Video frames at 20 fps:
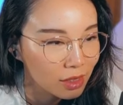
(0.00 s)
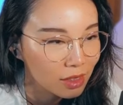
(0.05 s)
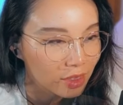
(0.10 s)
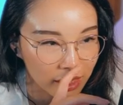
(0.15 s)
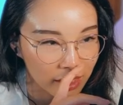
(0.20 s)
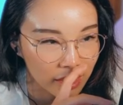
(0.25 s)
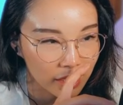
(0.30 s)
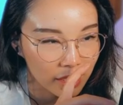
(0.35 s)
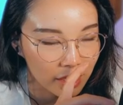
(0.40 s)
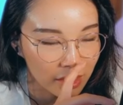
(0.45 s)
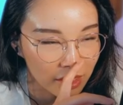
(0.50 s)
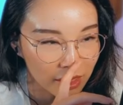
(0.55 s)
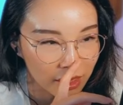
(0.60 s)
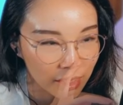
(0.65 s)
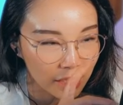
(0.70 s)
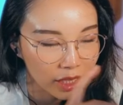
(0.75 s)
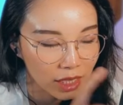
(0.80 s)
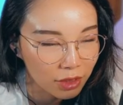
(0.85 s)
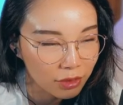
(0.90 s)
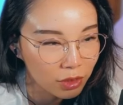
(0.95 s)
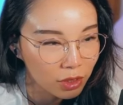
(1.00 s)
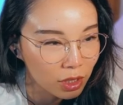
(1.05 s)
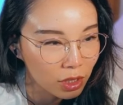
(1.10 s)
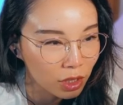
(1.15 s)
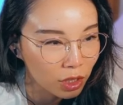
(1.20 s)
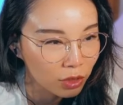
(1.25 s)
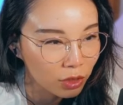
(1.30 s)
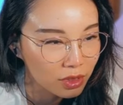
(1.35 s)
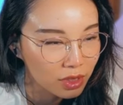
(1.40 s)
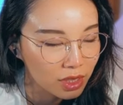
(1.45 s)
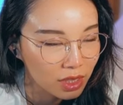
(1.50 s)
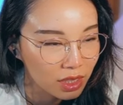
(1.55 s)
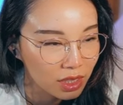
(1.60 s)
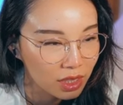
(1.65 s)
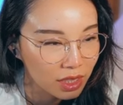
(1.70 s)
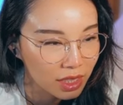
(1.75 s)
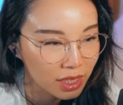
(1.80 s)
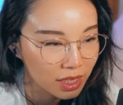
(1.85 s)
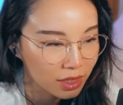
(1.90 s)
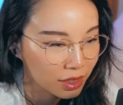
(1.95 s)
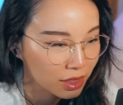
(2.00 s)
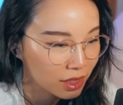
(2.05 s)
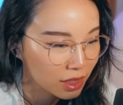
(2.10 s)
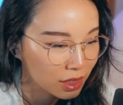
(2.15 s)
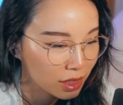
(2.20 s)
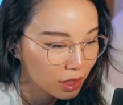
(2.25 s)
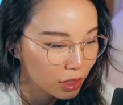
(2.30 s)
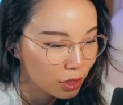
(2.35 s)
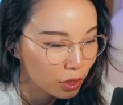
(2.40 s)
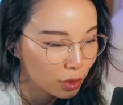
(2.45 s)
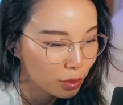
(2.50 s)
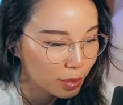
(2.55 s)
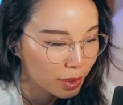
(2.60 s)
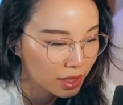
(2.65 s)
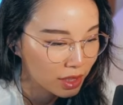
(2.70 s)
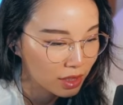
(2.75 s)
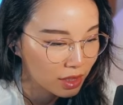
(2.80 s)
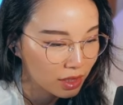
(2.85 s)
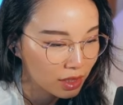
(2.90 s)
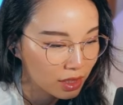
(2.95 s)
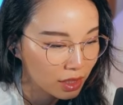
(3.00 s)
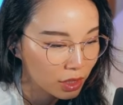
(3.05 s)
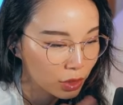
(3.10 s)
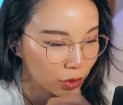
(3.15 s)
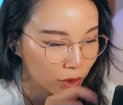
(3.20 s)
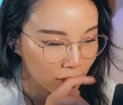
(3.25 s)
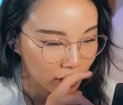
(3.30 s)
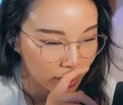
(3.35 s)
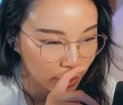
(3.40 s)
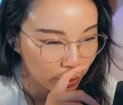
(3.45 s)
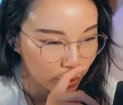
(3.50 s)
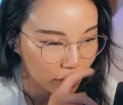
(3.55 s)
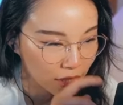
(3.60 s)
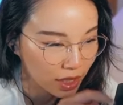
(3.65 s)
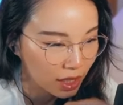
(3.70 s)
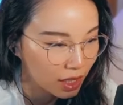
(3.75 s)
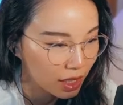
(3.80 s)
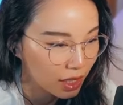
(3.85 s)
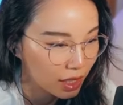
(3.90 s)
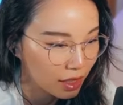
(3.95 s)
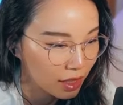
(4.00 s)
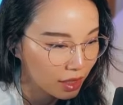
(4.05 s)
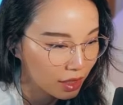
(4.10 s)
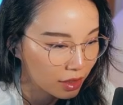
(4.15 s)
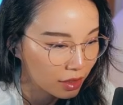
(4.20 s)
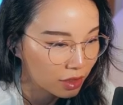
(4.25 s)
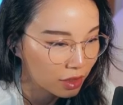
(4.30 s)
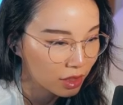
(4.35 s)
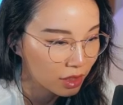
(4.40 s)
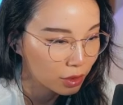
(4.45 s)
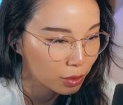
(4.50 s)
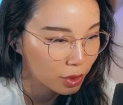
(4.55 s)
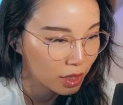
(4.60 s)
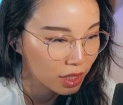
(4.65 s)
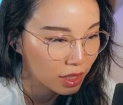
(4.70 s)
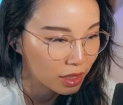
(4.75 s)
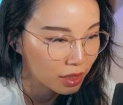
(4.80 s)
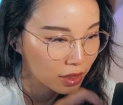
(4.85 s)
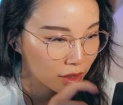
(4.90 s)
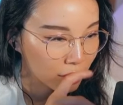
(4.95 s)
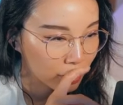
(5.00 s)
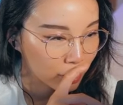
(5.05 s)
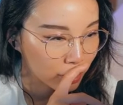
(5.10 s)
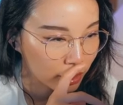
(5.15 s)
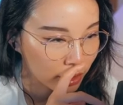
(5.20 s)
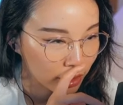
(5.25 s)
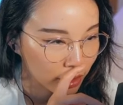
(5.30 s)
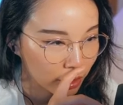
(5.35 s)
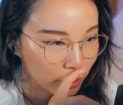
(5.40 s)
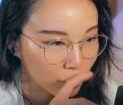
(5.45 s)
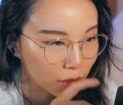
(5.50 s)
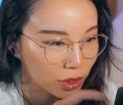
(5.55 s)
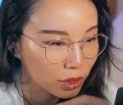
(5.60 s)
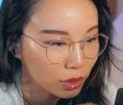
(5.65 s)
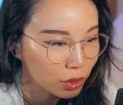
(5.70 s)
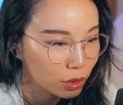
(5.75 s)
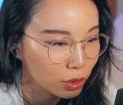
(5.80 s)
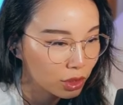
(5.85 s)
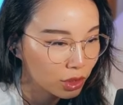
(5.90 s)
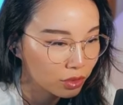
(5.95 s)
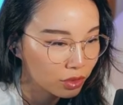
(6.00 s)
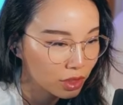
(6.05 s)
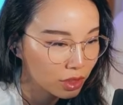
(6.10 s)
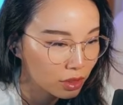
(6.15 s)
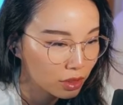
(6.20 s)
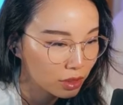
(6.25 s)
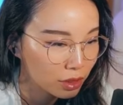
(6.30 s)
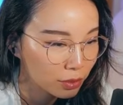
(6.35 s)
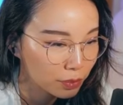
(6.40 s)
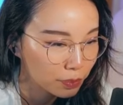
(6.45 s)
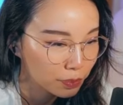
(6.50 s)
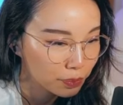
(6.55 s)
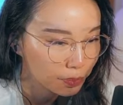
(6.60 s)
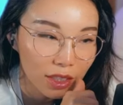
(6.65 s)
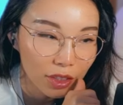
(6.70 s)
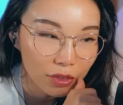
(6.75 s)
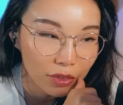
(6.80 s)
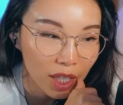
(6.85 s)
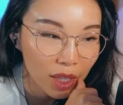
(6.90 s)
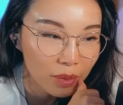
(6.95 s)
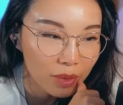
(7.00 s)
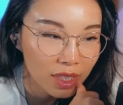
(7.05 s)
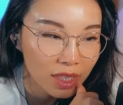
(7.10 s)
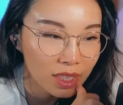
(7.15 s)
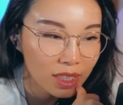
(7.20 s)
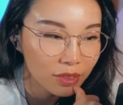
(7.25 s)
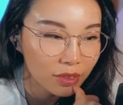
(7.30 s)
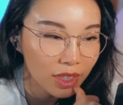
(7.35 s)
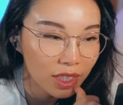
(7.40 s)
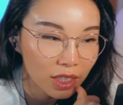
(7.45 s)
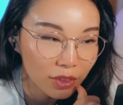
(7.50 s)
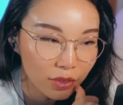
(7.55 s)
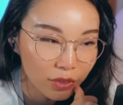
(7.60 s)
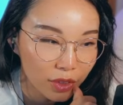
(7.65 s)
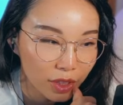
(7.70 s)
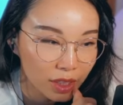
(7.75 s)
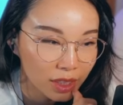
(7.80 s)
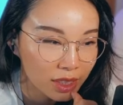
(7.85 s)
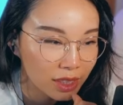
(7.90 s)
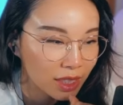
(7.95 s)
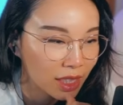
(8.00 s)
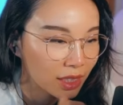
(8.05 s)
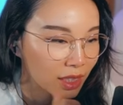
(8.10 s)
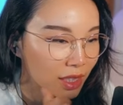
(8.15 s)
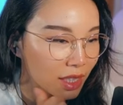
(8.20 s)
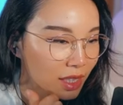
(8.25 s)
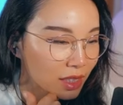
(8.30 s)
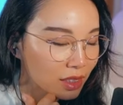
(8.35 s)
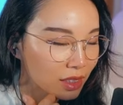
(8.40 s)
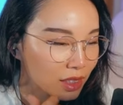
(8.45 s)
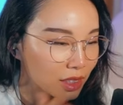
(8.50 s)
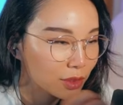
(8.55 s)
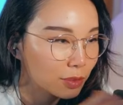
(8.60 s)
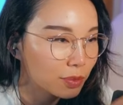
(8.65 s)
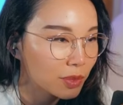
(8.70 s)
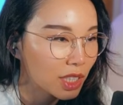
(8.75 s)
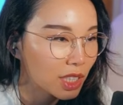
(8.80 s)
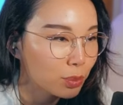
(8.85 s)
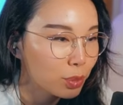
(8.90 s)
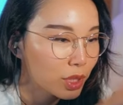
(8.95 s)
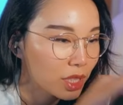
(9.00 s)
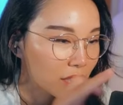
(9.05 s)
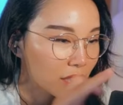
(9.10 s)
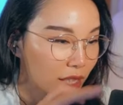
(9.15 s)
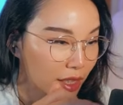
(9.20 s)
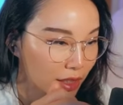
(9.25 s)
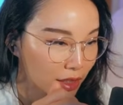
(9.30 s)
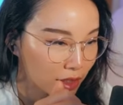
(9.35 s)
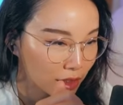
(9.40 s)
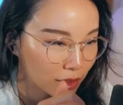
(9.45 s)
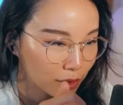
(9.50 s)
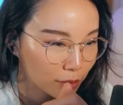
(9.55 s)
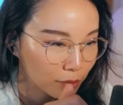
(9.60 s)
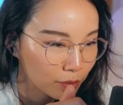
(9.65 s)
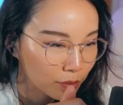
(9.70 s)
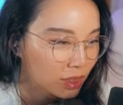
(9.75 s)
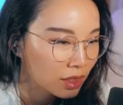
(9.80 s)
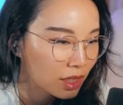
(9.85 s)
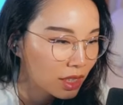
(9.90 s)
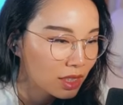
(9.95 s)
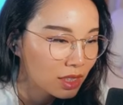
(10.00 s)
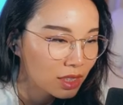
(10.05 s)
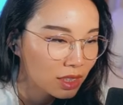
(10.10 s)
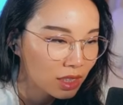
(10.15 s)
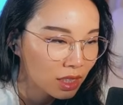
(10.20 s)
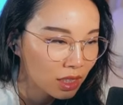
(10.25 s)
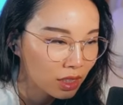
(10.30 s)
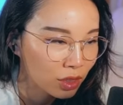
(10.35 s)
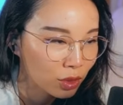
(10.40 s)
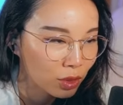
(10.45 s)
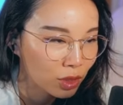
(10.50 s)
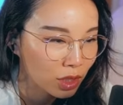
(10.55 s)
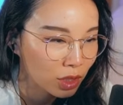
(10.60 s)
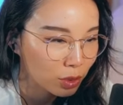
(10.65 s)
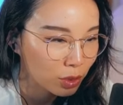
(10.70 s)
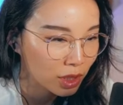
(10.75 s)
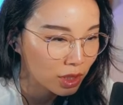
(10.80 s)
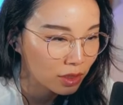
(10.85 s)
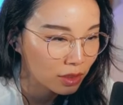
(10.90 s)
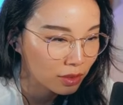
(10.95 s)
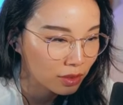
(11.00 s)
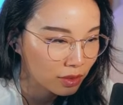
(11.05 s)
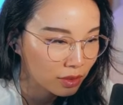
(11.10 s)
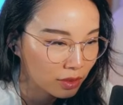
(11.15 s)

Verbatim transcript: The level of the leaders is low, but the units are pretty high, I think. That's why it wasn't too difficult. If Lamines evade the first attack against them, that's pretty nice. Let's uh, do this one.